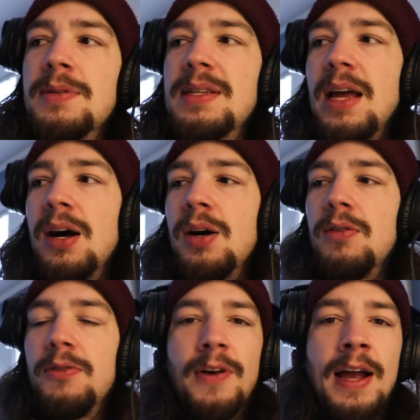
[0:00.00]

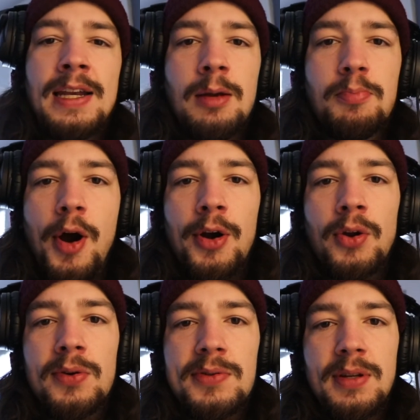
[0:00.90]
still finding
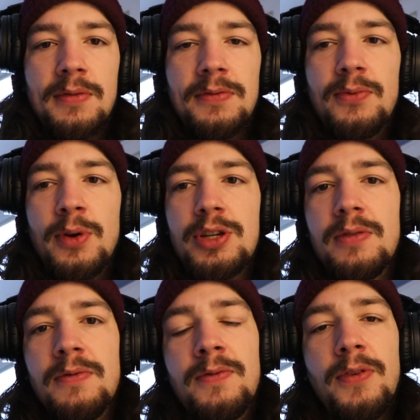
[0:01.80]
particles of
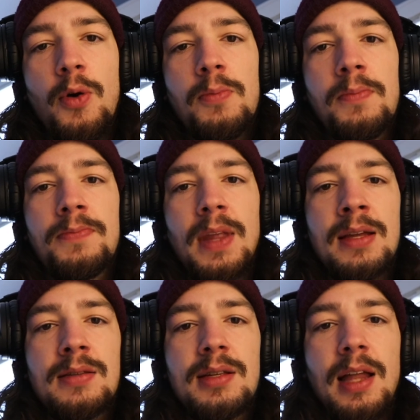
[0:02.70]
rigid foam
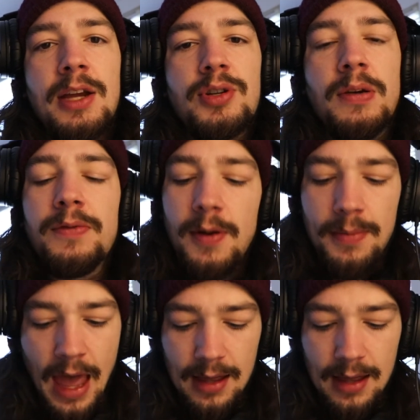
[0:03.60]
insulation from that.